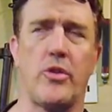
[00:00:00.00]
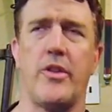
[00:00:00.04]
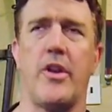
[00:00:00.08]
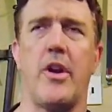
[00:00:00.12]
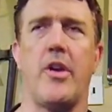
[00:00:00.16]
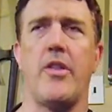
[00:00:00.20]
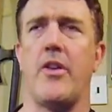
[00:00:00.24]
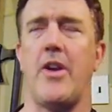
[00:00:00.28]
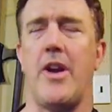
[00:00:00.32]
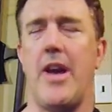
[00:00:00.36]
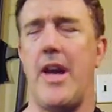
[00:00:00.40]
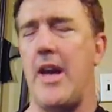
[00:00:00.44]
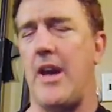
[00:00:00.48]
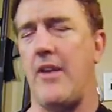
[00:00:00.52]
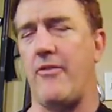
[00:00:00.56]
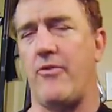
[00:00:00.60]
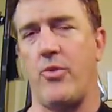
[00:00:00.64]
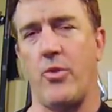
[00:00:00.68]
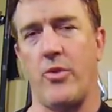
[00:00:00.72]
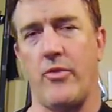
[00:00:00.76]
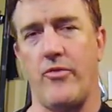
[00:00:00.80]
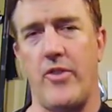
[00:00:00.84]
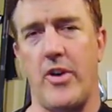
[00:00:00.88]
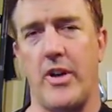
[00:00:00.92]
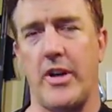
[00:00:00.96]
The other half
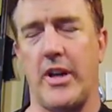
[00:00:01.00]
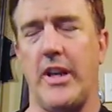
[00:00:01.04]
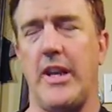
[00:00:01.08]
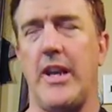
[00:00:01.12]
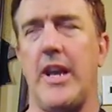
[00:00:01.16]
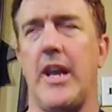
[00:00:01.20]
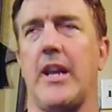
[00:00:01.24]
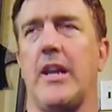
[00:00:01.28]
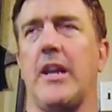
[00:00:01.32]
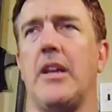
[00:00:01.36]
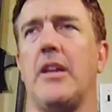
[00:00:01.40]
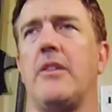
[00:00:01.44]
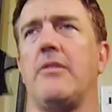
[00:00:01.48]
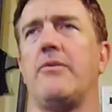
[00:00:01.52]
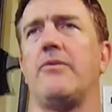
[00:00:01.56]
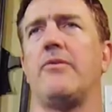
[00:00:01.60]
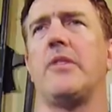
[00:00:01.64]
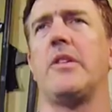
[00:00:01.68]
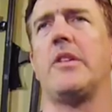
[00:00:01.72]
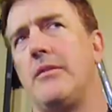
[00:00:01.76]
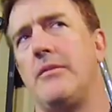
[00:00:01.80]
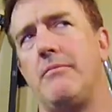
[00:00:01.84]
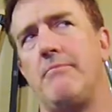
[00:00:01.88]
were fucking negative.